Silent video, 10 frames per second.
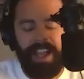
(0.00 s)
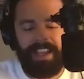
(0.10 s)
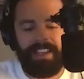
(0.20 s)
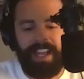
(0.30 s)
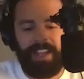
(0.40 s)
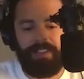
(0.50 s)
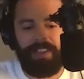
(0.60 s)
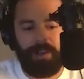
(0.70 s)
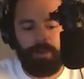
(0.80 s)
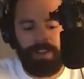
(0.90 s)
and i
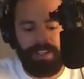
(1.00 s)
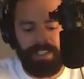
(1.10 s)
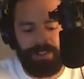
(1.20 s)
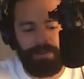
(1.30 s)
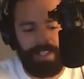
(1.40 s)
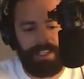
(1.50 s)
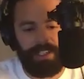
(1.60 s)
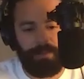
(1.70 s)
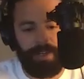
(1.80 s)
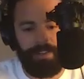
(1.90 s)
think what is unique
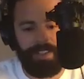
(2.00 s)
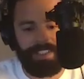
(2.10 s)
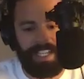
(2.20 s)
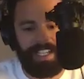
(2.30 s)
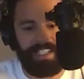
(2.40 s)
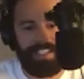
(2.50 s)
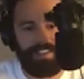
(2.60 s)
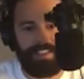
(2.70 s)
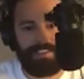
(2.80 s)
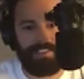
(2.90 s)
about the
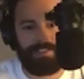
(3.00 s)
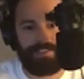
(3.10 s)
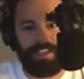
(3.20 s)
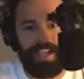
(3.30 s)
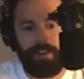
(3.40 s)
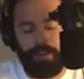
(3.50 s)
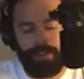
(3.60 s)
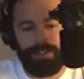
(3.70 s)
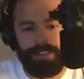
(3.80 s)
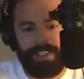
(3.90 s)
psychedelic industry and
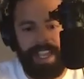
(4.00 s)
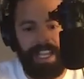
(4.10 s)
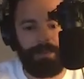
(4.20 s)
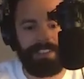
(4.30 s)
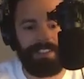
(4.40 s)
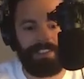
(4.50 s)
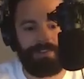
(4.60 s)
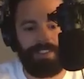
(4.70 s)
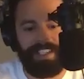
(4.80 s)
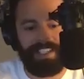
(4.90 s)
also the cannabis
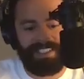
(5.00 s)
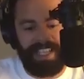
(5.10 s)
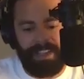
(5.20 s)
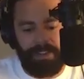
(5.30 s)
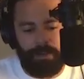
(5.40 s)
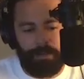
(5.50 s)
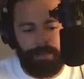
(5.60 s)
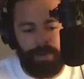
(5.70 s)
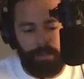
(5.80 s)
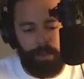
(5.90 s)
industry is that they're
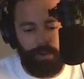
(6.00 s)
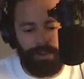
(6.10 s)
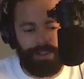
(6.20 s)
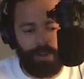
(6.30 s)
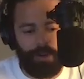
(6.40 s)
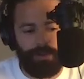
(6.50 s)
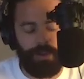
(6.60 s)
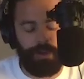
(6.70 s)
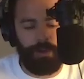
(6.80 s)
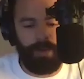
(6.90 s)
they're both so
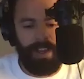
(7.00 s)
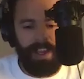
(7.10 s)
new